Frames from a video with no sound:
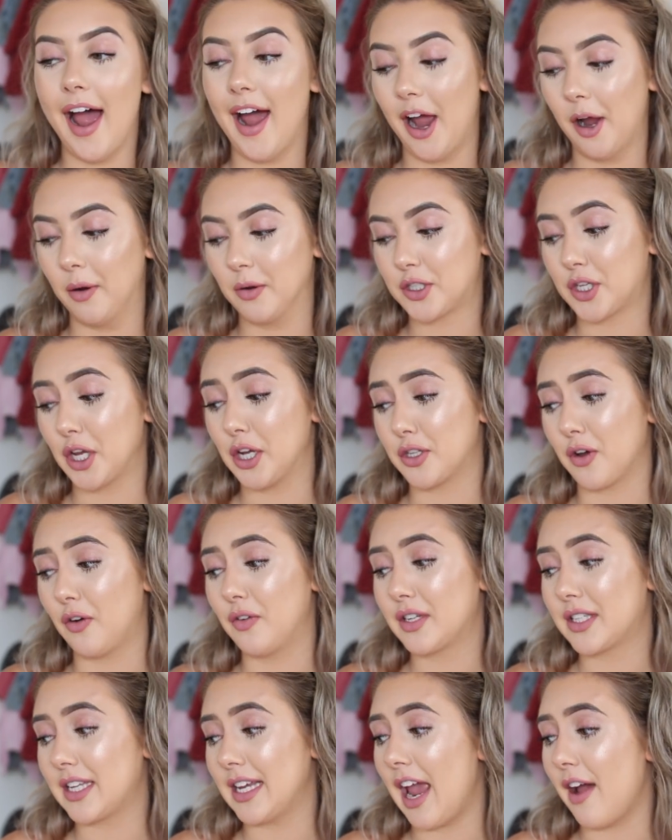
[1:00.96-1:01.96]
So it's
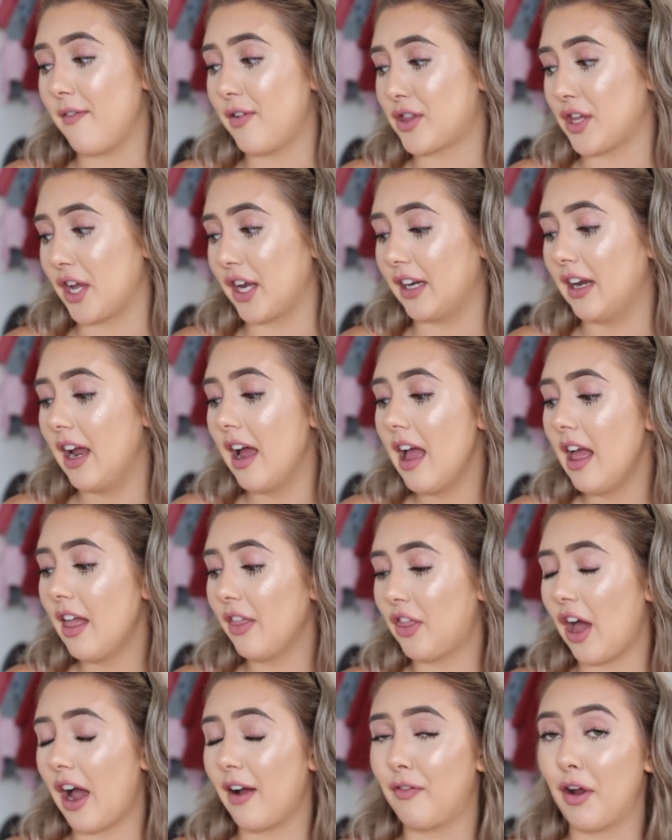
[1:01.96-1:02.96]
obviously everything
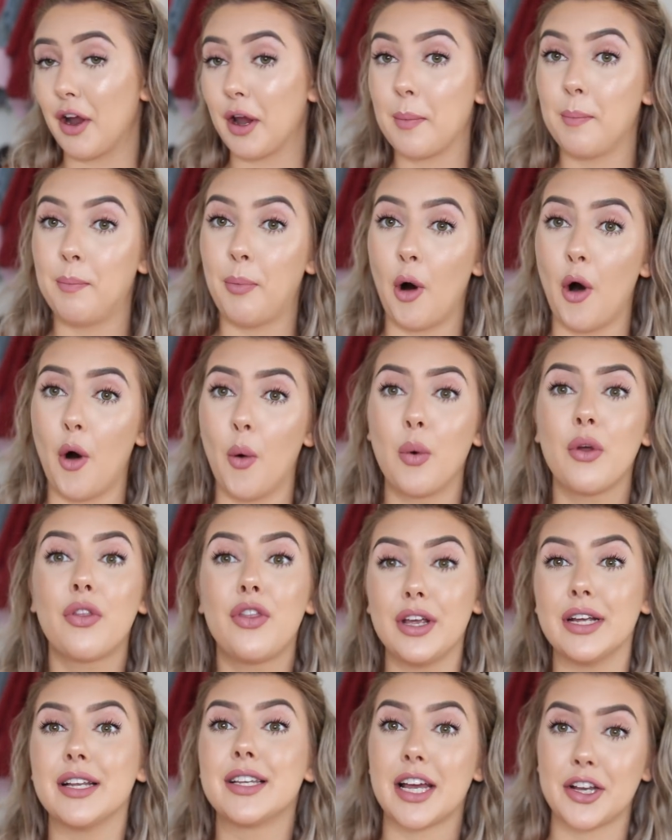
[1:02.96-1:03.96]
that I've like bought
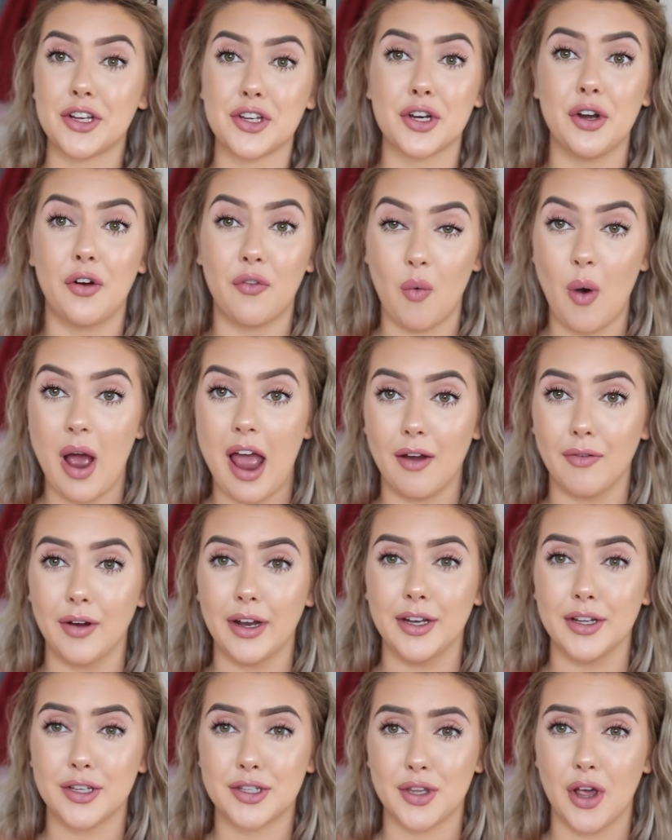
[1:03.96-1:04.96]
with the intention of
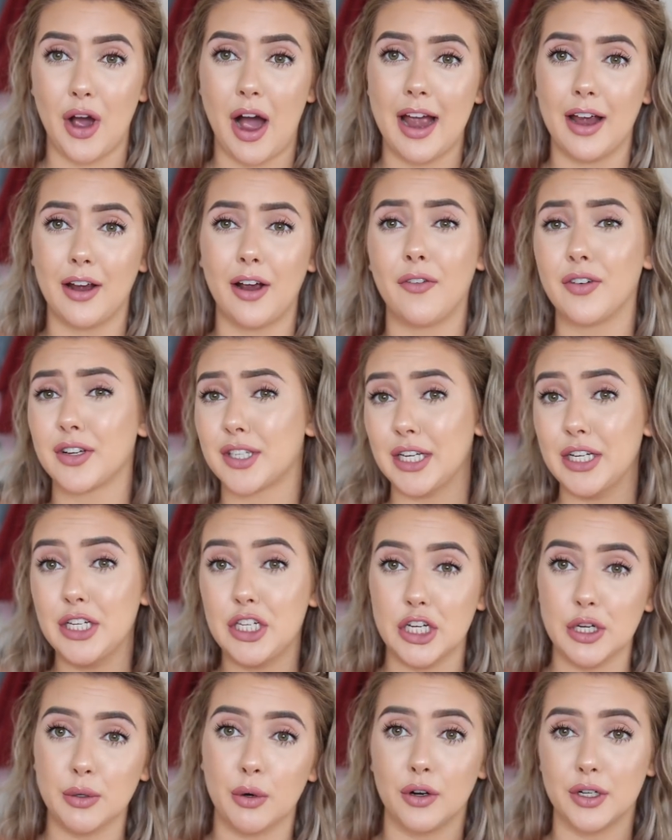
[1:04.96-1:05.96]
wearing. So I obviously
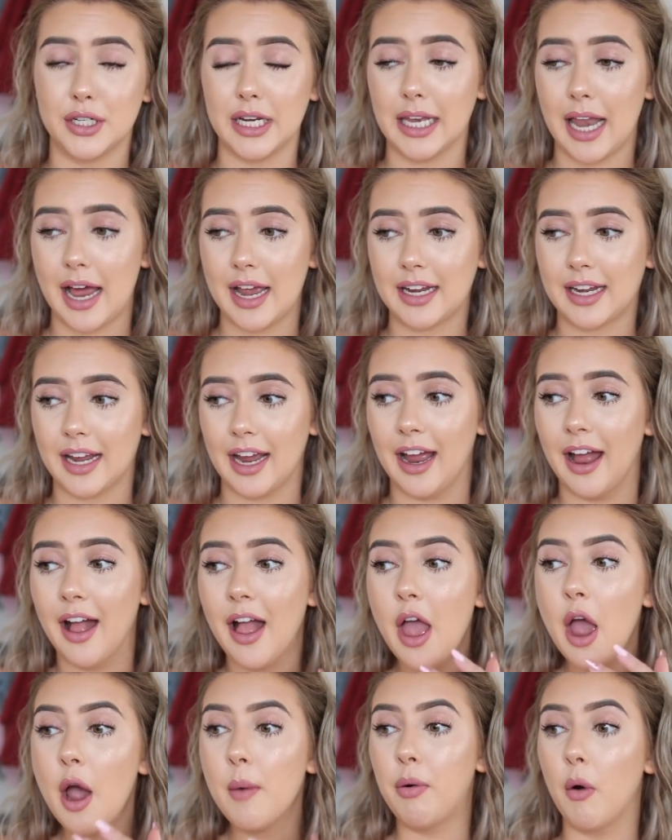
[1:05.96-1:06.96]
do already like
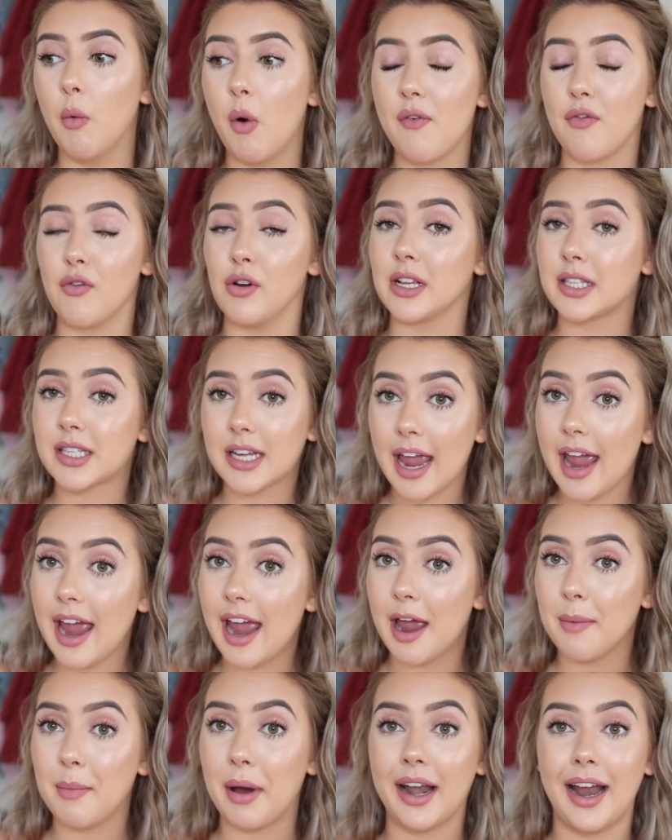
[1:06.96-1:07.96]
it, but whether it's
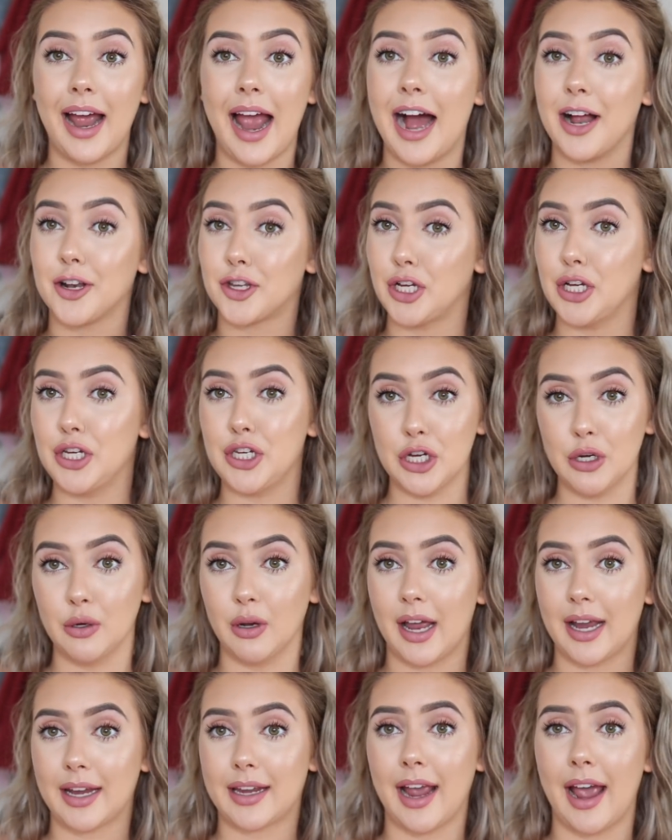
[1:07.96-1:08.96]
Kim and I actually do
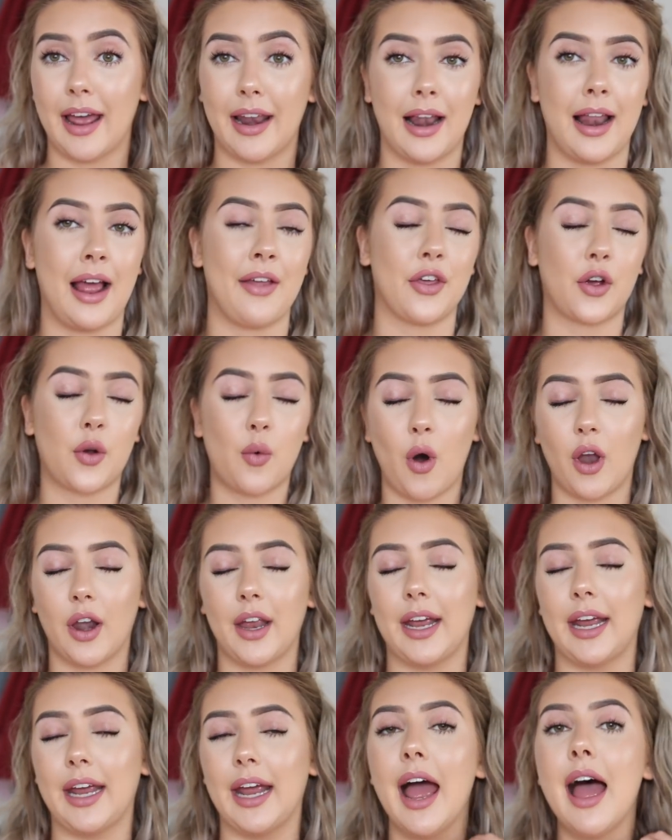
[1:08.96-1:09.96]
like it and I like the
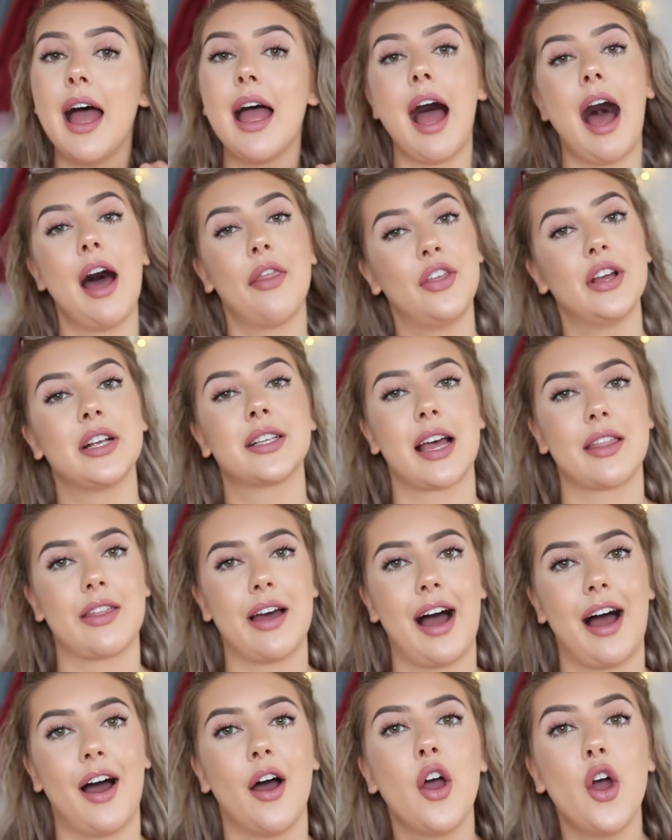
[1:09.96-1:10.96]
quality and things like
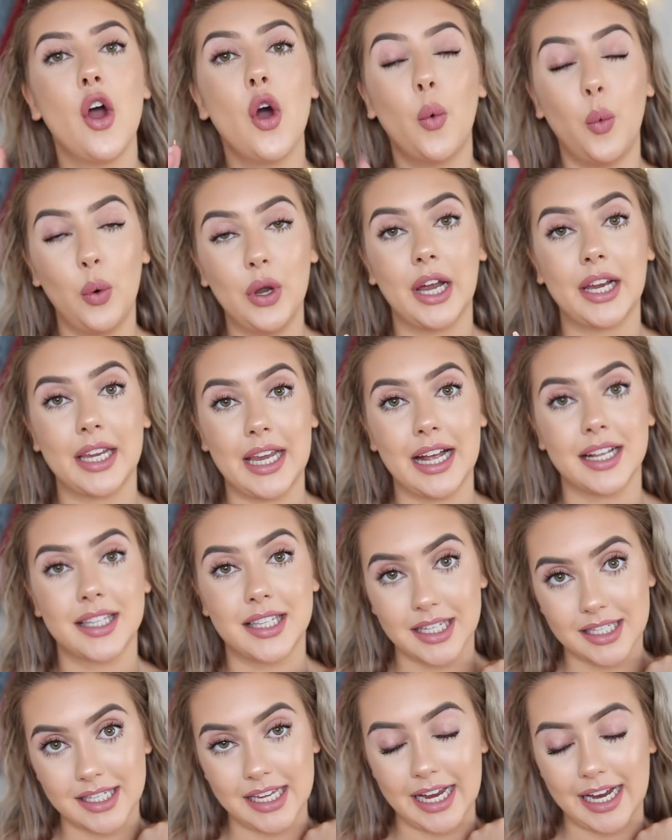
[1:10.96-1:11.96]
that, we are yet
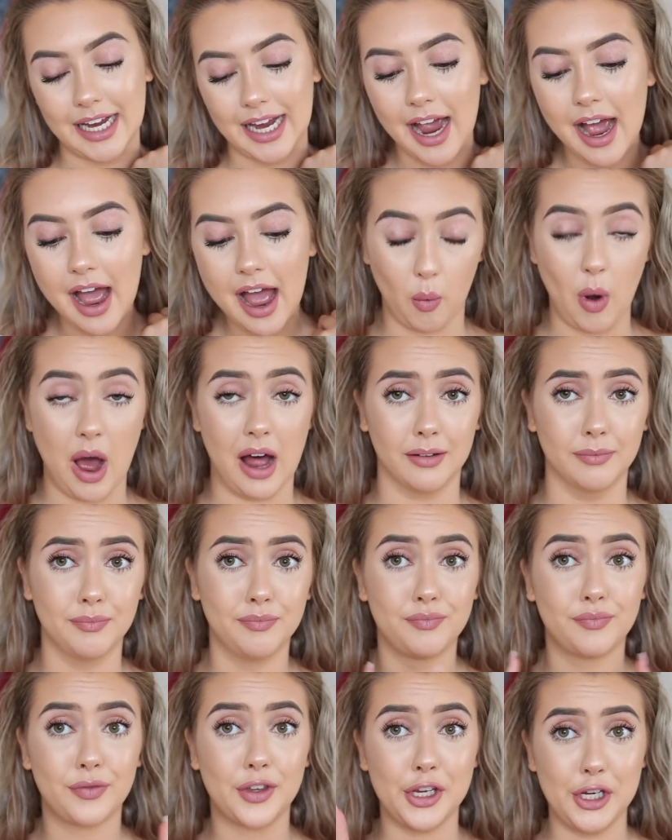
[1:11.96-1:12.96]
to see.
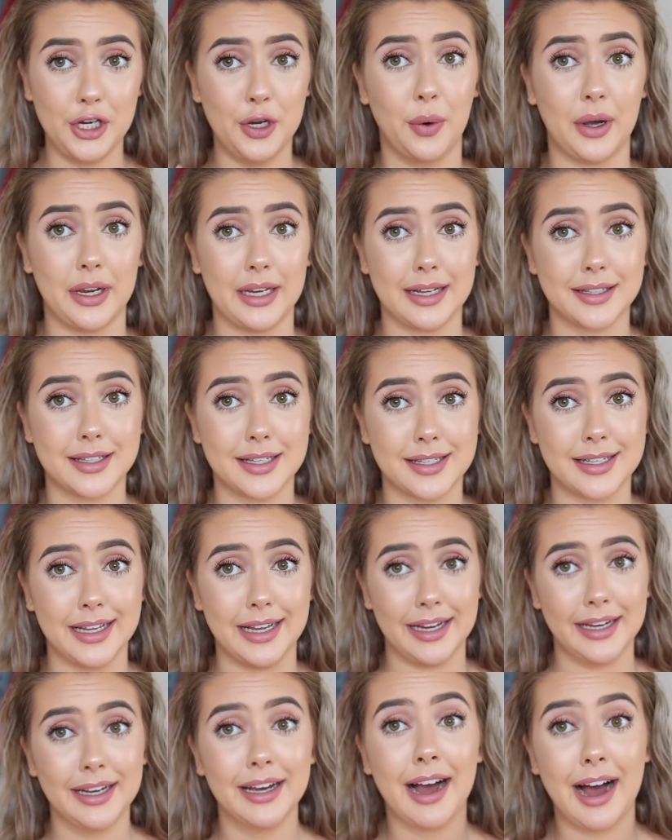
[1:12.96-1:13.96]
Well, you are yet to
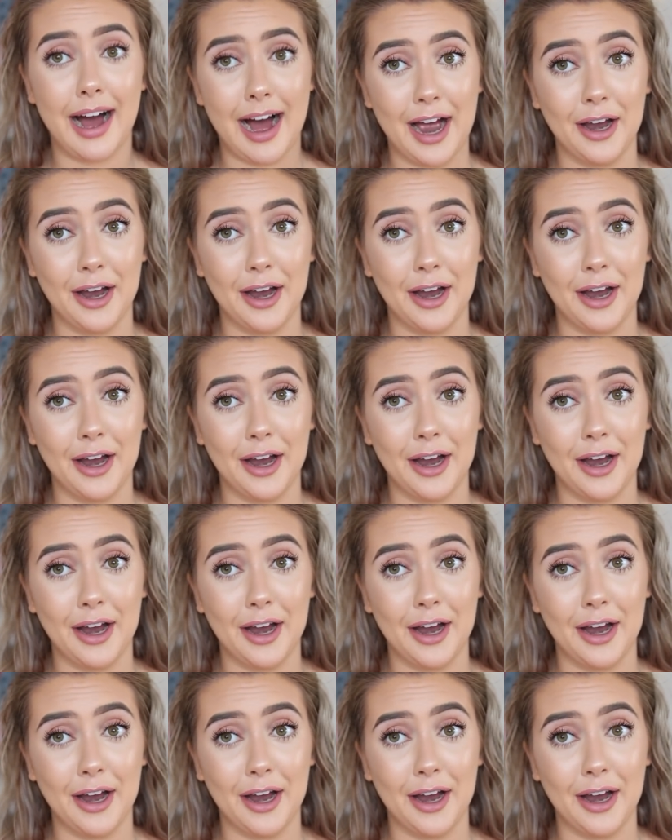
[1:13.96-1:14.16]
see.